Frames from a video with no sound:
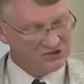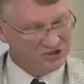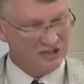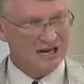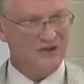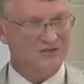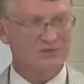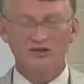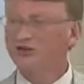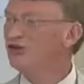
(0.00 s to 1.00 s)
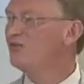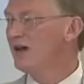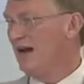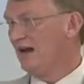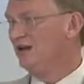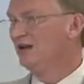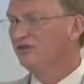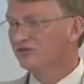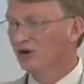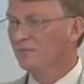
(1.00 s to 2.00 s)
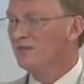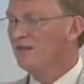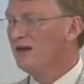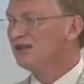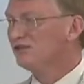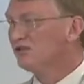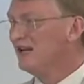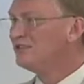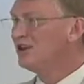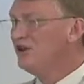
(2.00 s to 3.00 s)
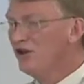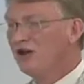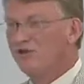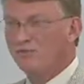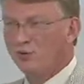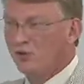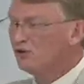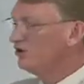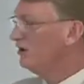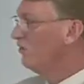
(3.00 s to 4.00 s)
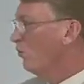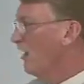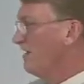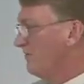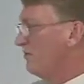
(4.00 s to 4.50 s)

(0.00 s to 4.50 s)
she allowed them to do that. So that's another portion of the waiver.